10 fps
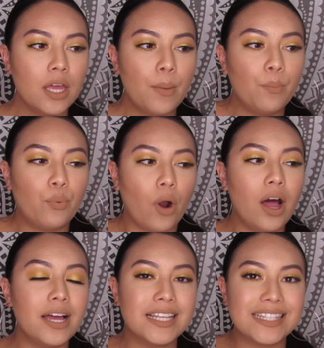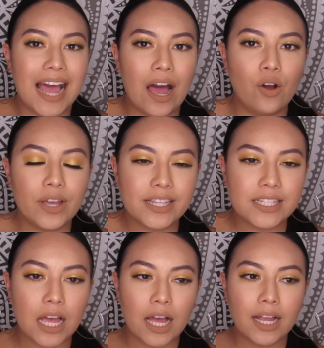brought us out. It's
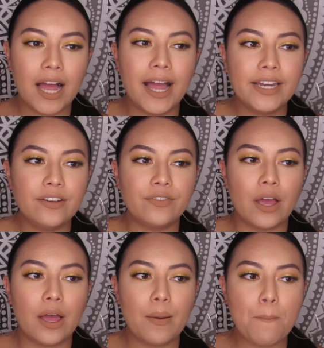kind of